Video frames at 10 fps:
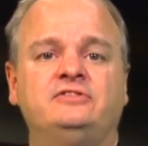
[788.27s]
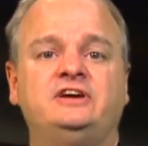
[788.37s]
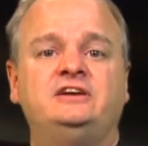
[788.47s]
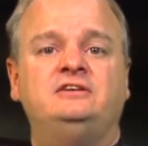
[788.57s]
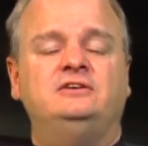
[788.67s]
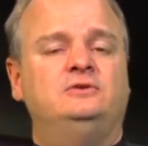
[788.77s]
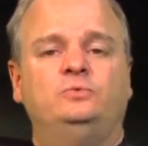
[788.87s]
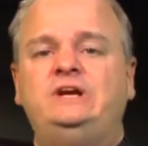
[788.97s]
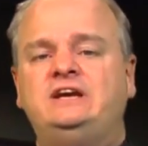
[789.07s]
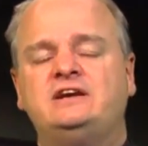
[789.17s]
then
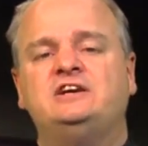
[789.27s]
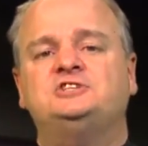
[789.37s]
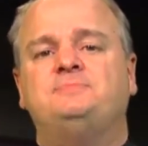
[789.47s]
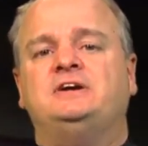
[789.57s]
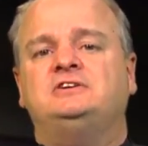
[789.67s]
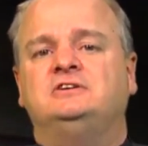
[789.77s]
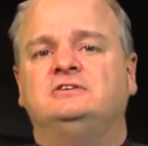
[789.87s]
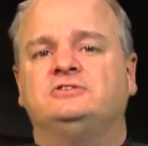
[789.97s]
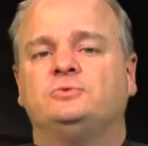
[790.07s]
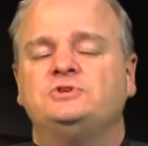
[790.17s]
we cannot expect
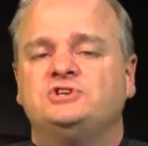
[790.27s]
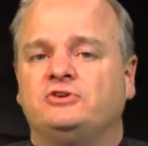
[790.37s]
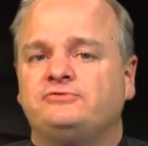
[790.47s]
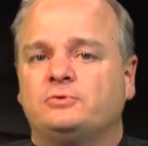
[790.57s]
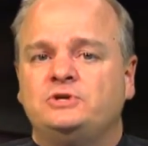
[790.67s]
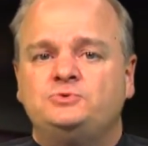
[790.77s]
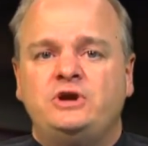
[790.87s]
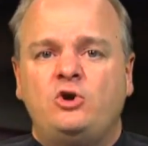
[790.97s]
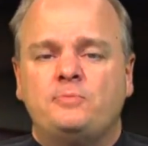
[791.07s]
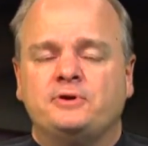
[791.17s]
the result for which we
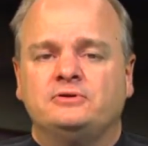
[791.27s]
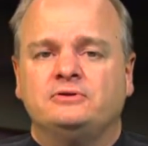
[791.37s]
hope.